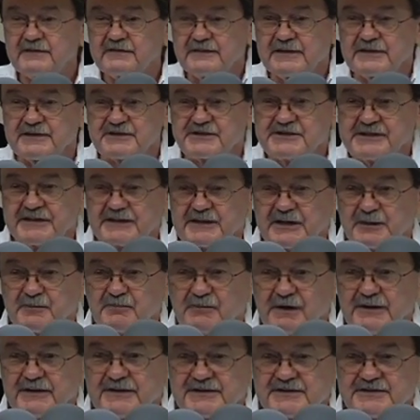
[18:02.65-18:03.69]
that is taking
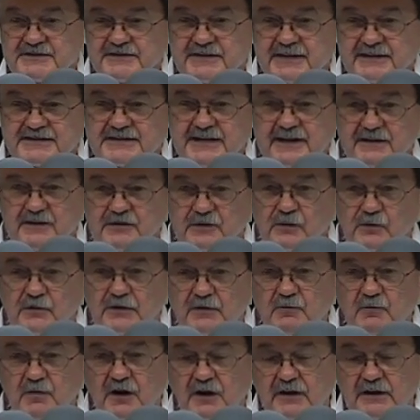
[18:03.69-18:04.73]
place. That's how
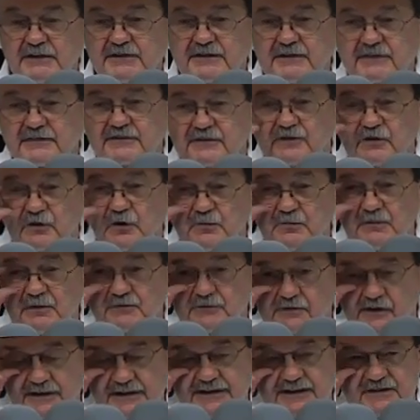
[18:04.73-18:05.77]
Lori Wallach at the Global
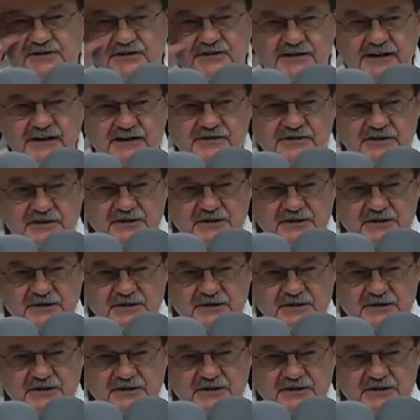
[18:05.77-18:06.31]
Trade Exchange